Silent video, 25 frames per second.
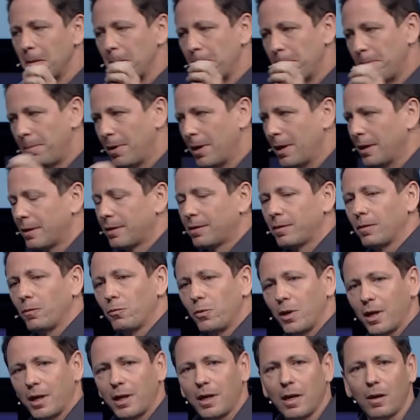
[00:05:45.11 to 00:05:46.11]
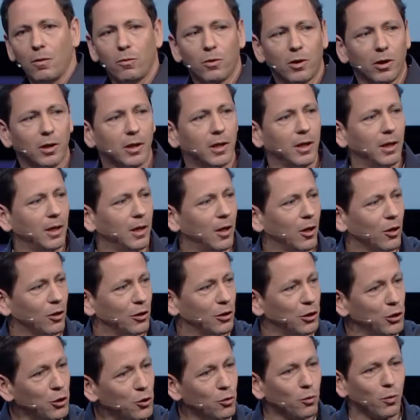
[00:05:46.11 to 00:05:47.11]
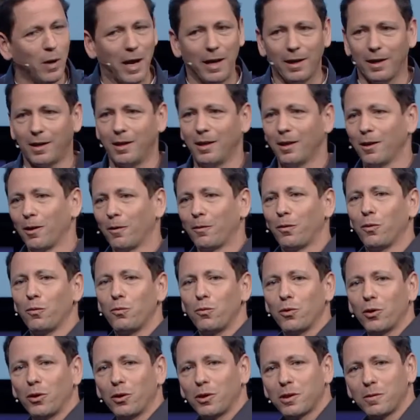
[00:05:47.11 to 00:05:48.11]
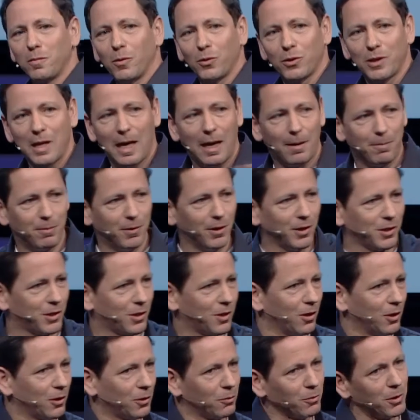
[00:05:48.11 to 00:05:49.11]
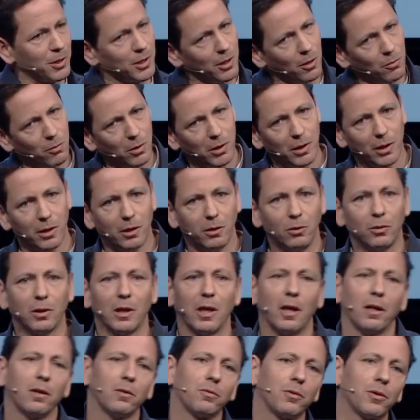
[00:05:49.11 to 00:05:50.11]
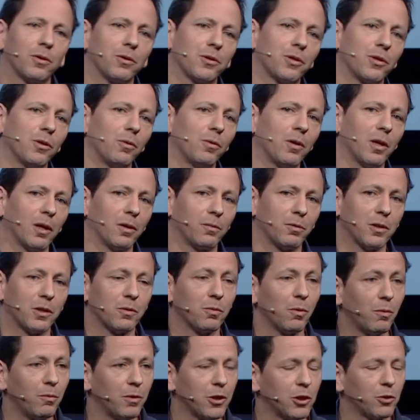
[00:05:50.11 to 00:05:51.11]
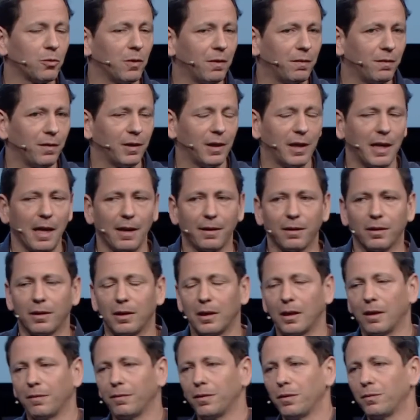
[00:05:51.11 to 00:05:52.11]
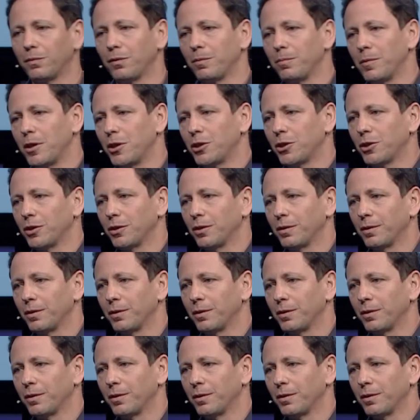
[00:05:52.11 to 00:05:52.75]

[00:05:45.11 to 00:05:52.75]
But we are now working on a new ranking of the world's most happiest countries. It will include 100 or so countries for which we've gathered enough information.